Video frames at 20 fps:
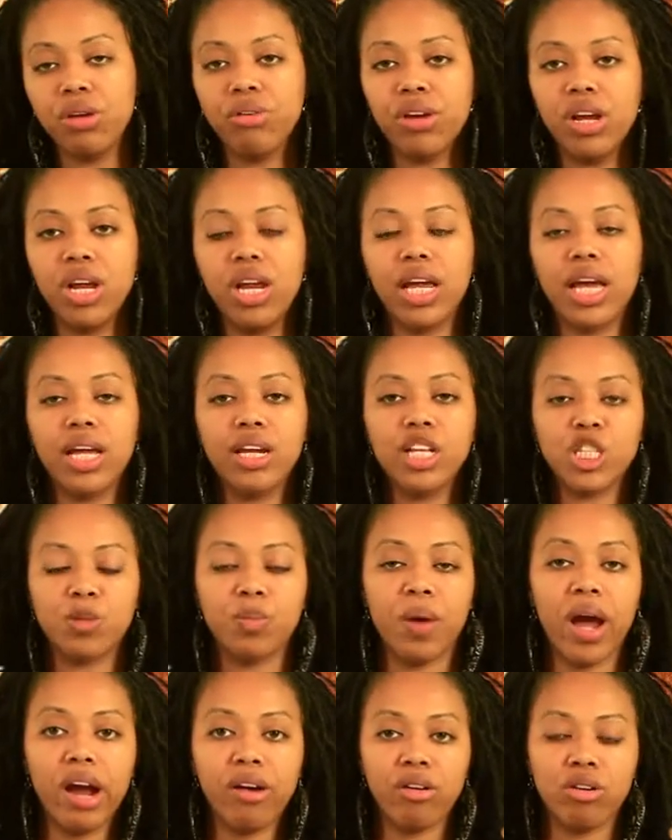ring and a
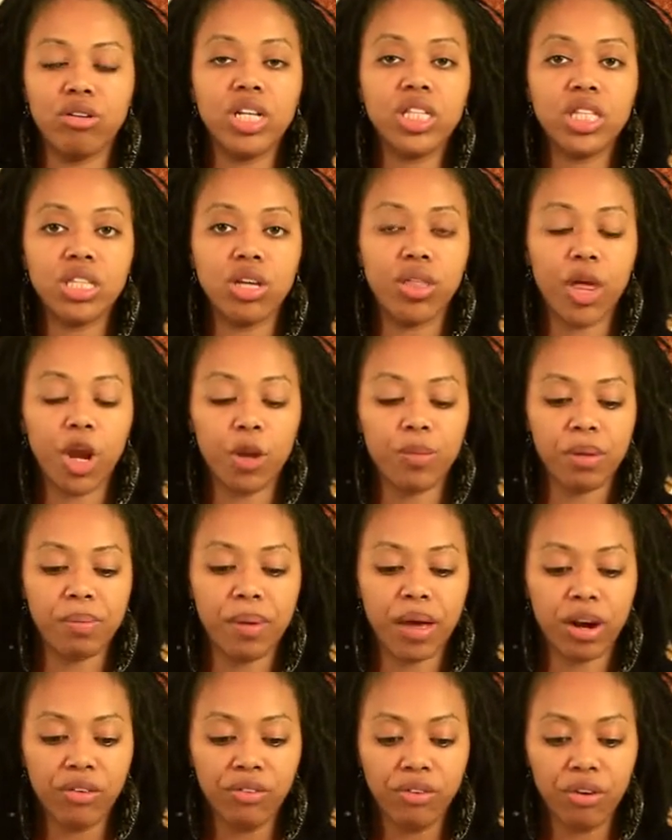spiral, and so that'll be
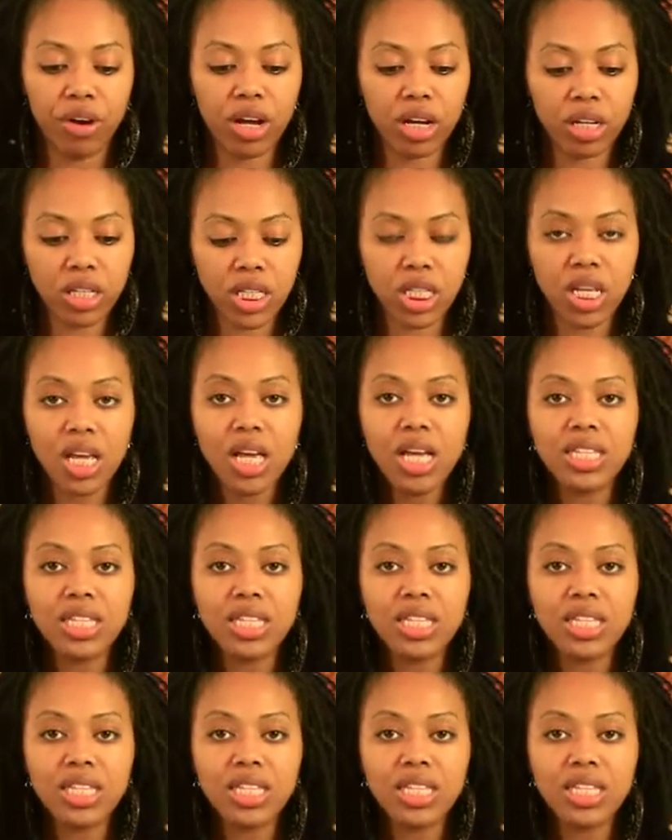better for us.